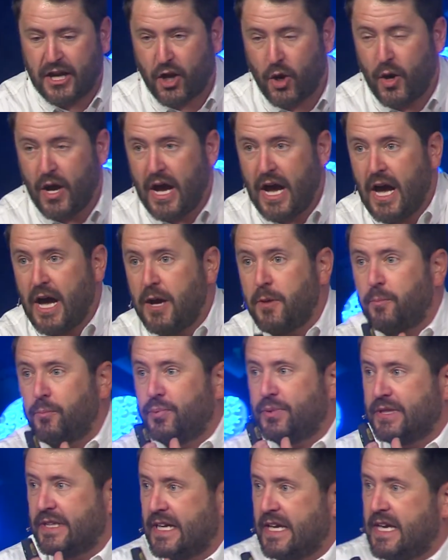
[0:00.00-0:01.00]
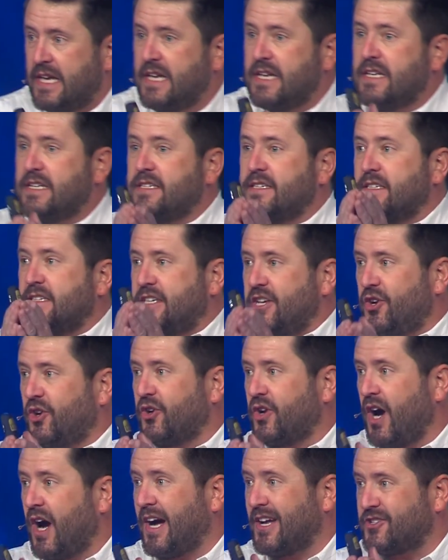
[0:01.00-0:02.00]
I go, please,
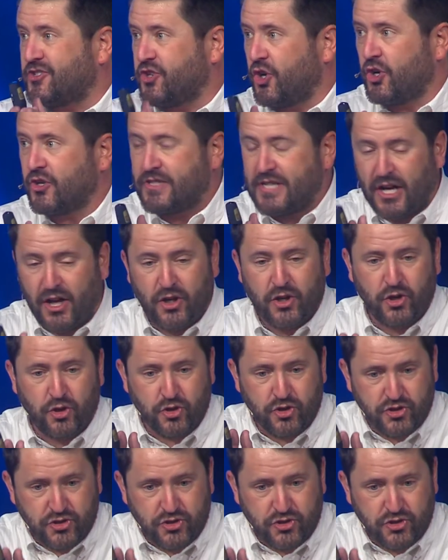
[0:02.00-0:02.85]
dear God, start telling your